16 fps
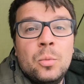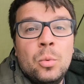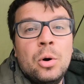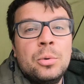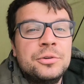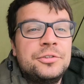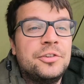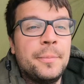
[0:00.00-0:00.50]

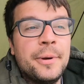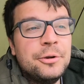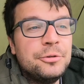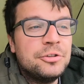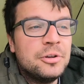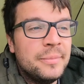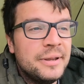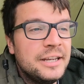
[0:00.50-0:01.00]
What was
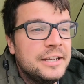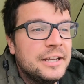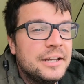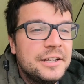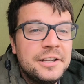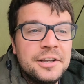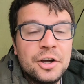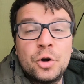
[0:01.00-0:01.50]
supposed to be
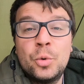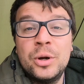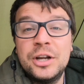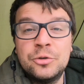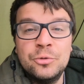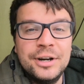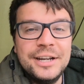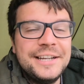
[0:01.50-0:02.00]
a
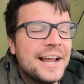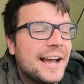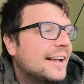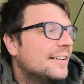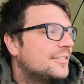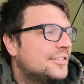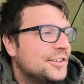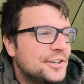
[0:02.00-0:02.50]
quick
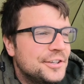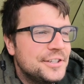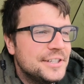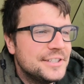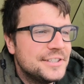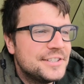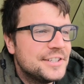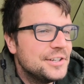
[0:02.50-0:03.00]
recast turned
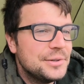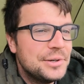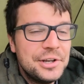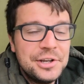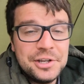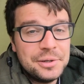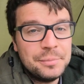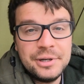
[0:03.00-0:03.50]
into
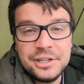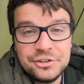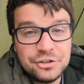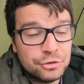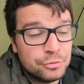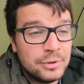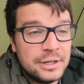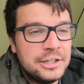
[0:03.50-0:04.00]
me
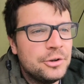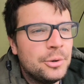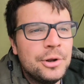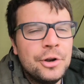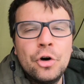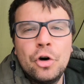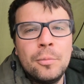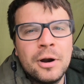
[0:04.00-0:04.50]
just
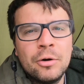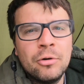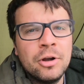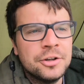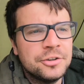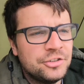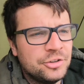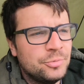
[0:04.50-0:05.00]
redoing all my
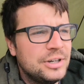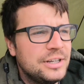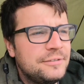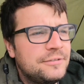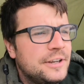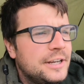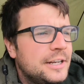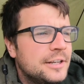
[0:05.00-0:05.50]
rods and
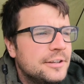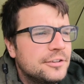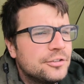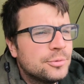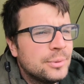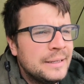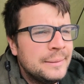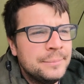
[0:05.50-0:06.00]
refeeding the
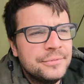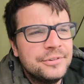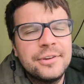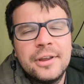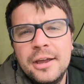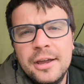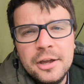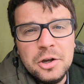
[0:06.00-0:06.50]
swims.
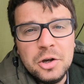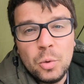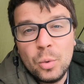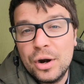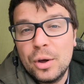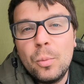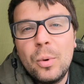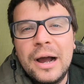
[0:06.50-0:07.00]

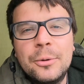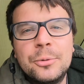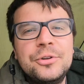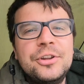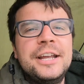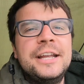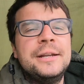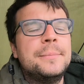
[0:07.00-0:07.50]
When I
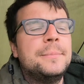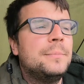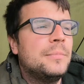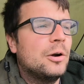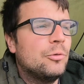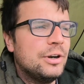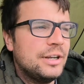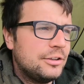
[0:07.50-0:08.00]
wound in,
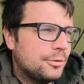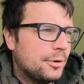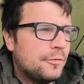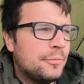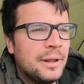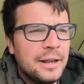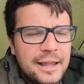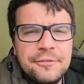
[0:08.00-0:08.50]
my rigs off
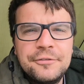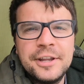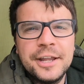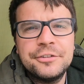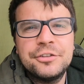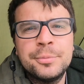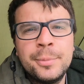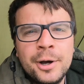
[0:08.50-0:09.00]
my left
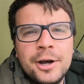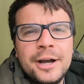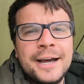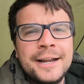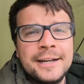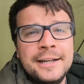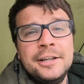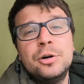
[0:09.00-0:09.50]
hand spot
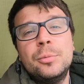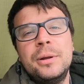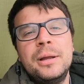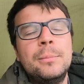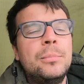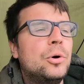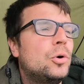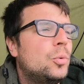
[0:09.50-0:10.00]
had a little
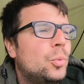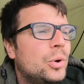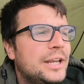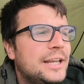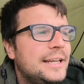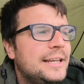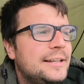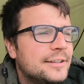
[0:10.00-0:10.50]
bit more
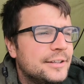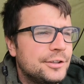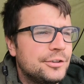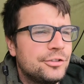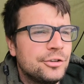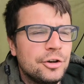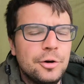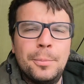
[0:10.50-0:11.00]
weed and
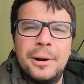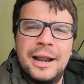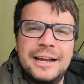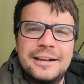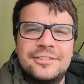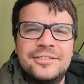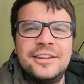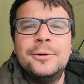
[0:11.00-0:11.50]
sort of
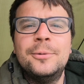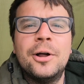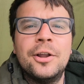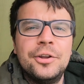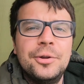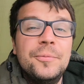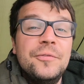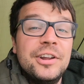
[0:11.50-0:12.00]
black silt
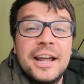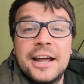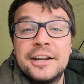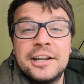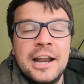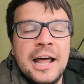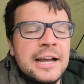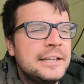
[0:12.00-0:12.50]
on them than
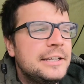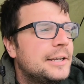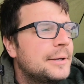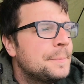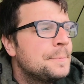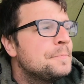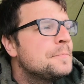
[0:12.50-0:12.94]
I'd like.